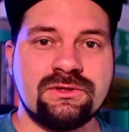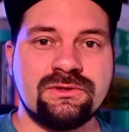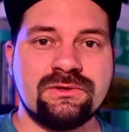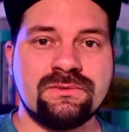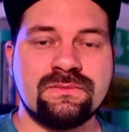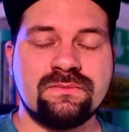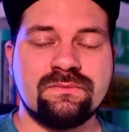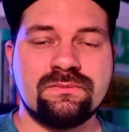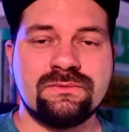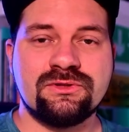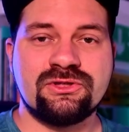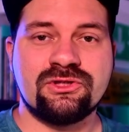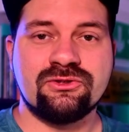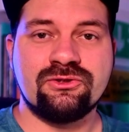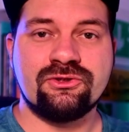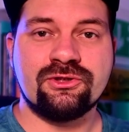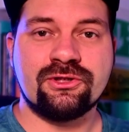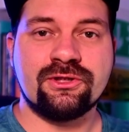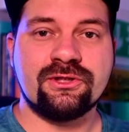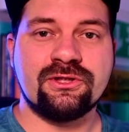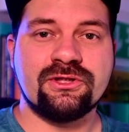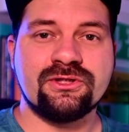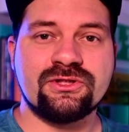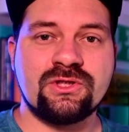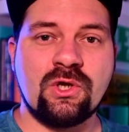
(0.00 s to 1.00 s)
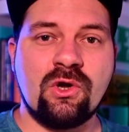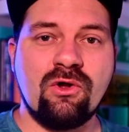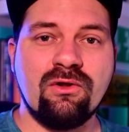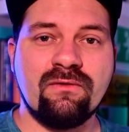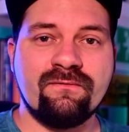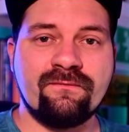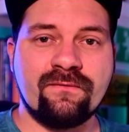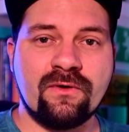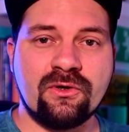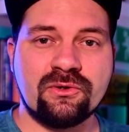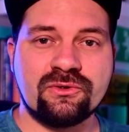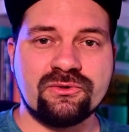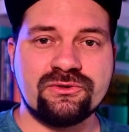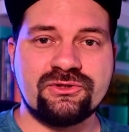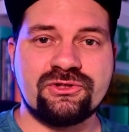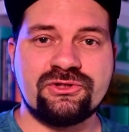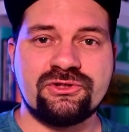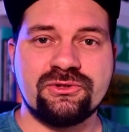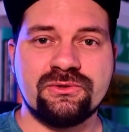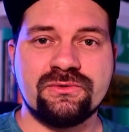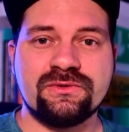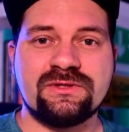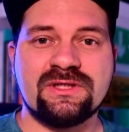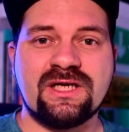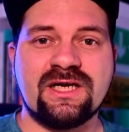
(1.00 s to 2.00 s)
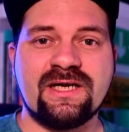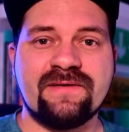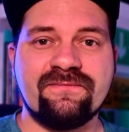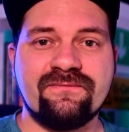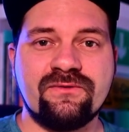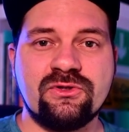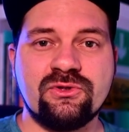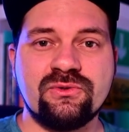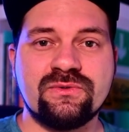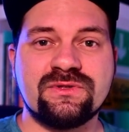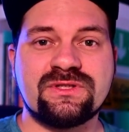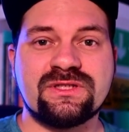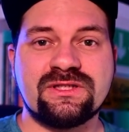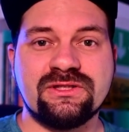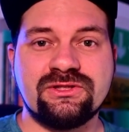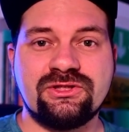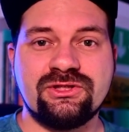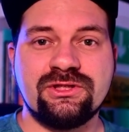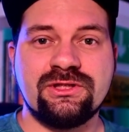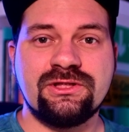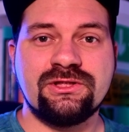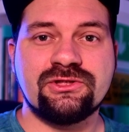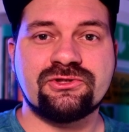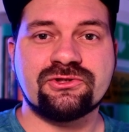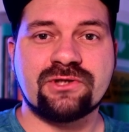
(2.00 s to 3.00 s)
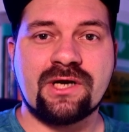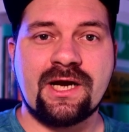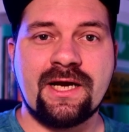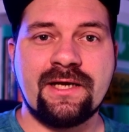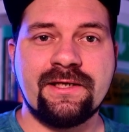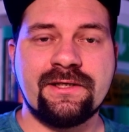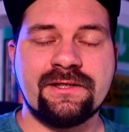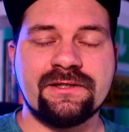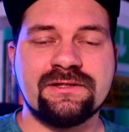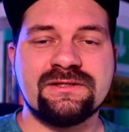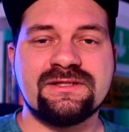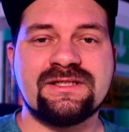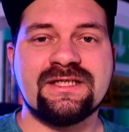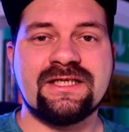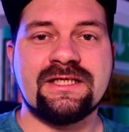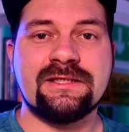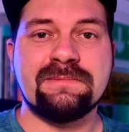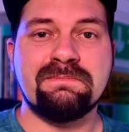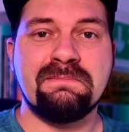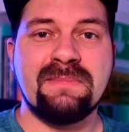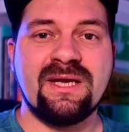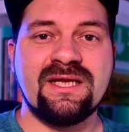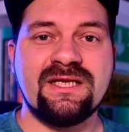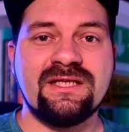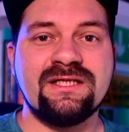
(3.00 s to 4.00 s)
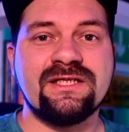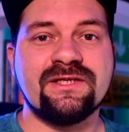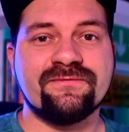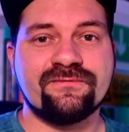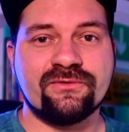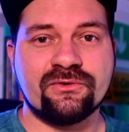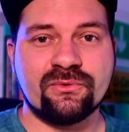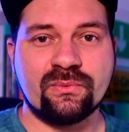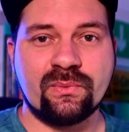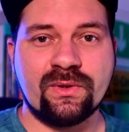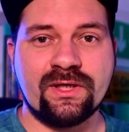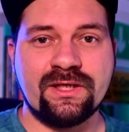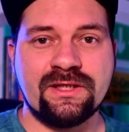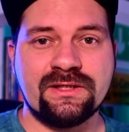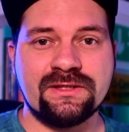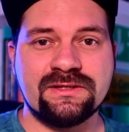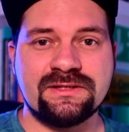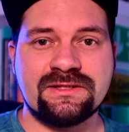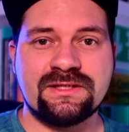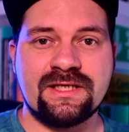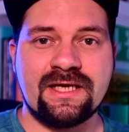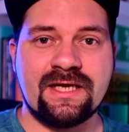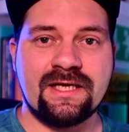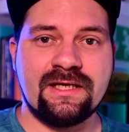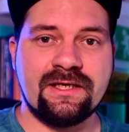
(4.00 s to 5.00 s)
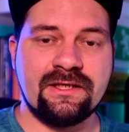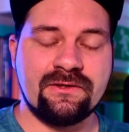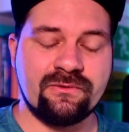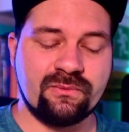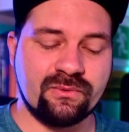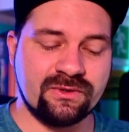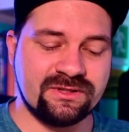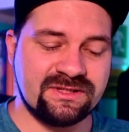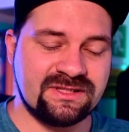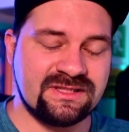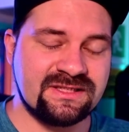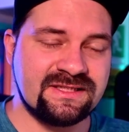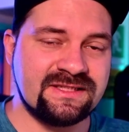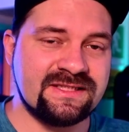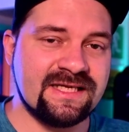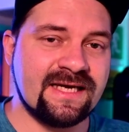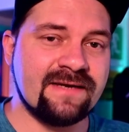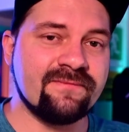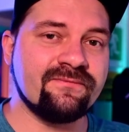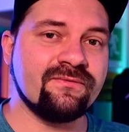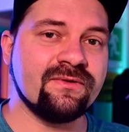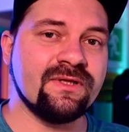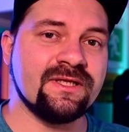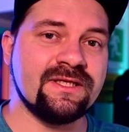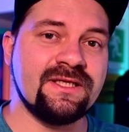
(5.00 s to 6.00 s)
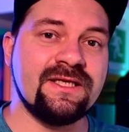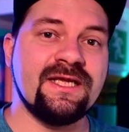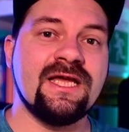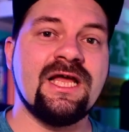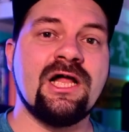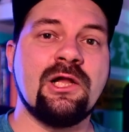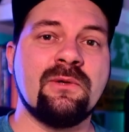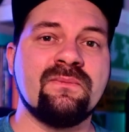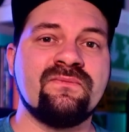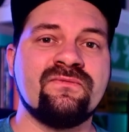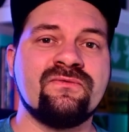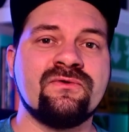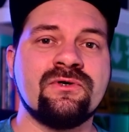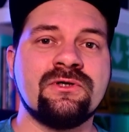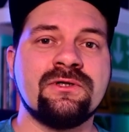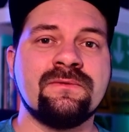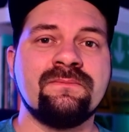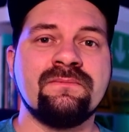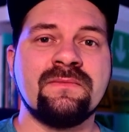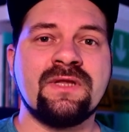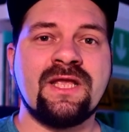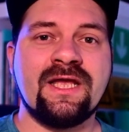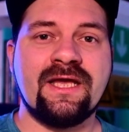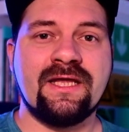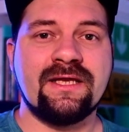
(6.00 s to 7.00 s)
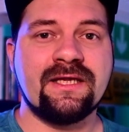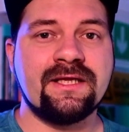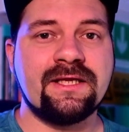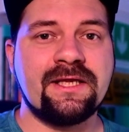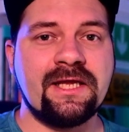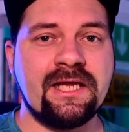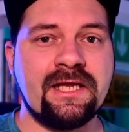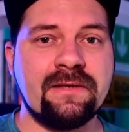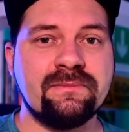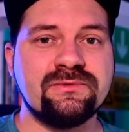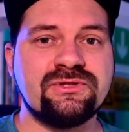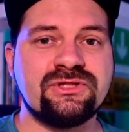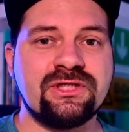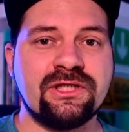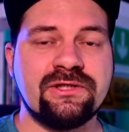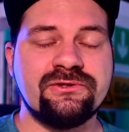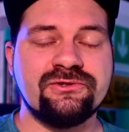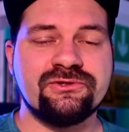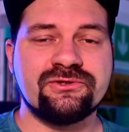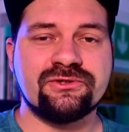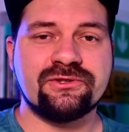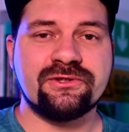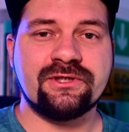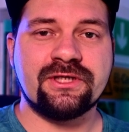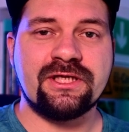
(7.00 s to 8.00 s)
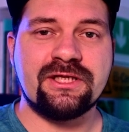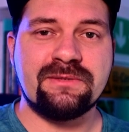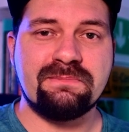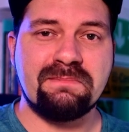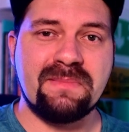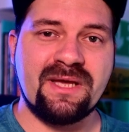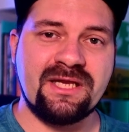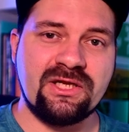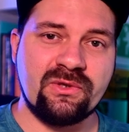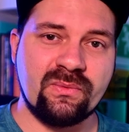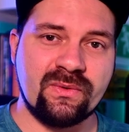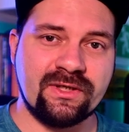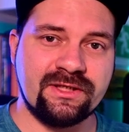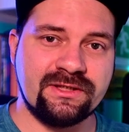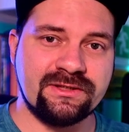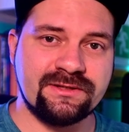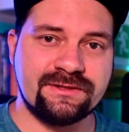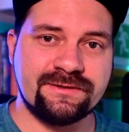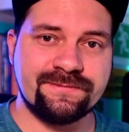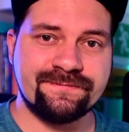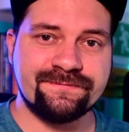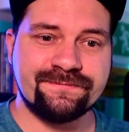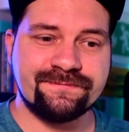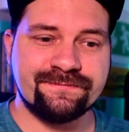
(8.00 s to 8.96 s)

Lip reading: So during this whole photo shoot, I've used the Genie Trident in many different ways, and it was definitely helpful and a game changer in many ways.